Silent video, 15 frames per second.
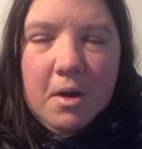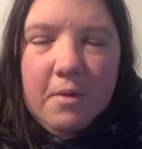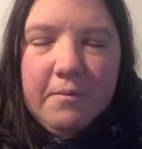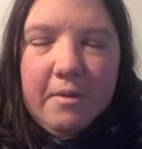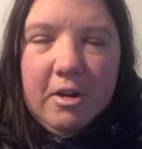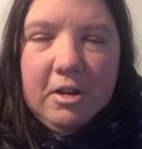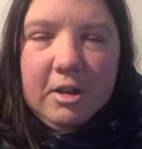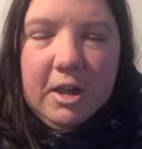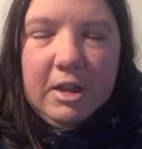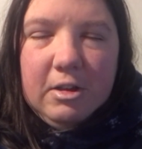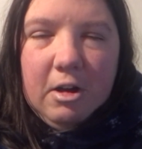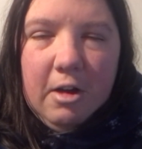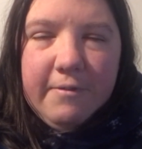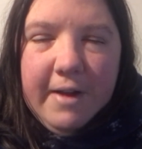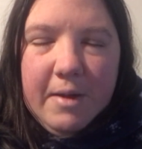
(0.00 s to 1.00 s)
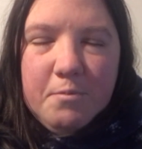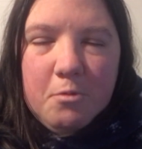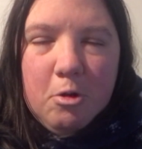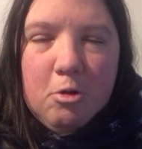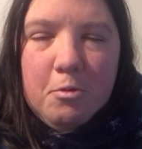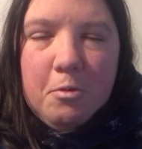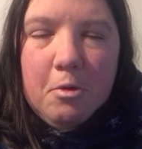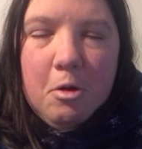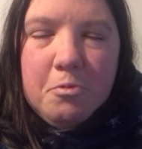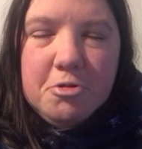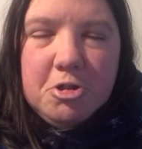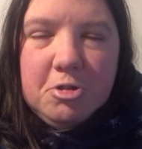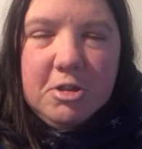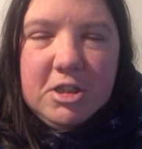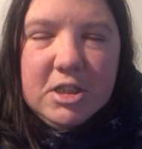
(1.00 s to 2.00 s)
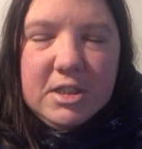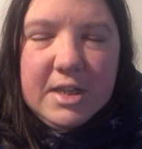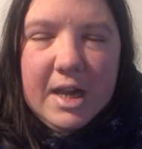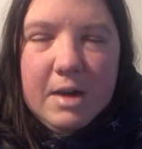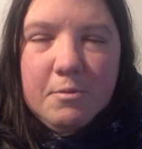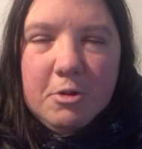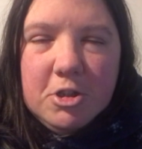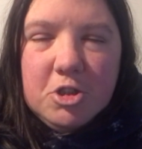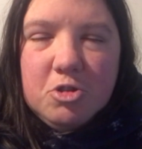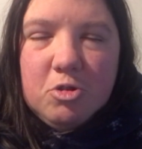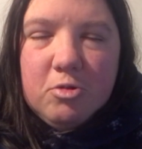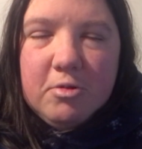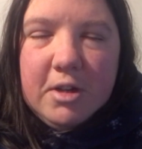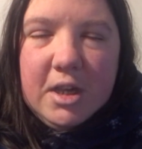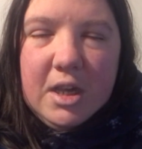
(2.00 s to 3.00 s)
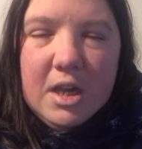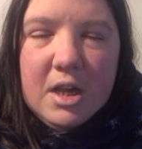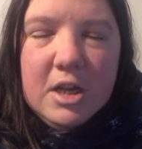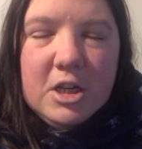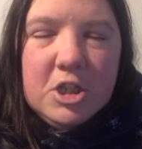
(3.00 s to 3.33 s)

I'm very lucky that I've had multiple opportunities to tell my story,